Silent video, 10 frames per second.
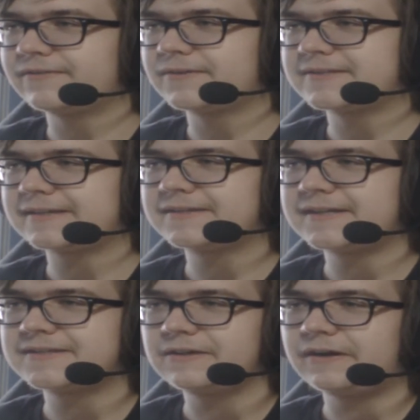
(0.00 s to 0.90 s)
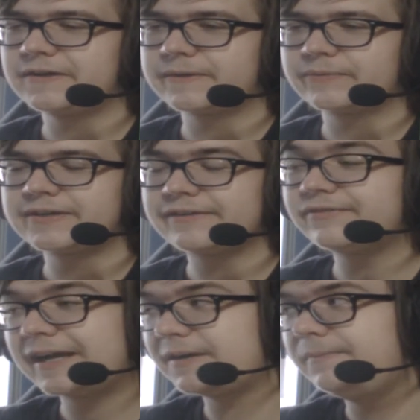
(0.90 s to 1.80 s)
though, because I had to test the audio, and we're
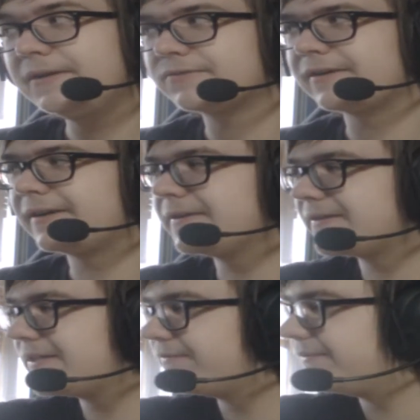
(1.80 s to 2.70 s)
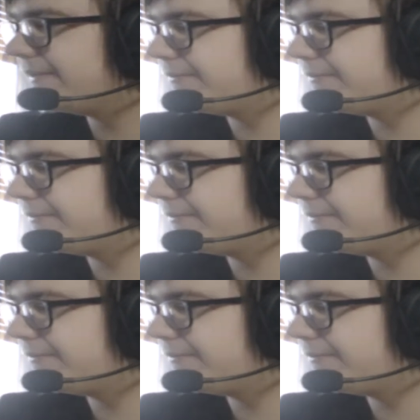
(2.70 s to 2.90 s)
definitely at a beach right now, so that's we're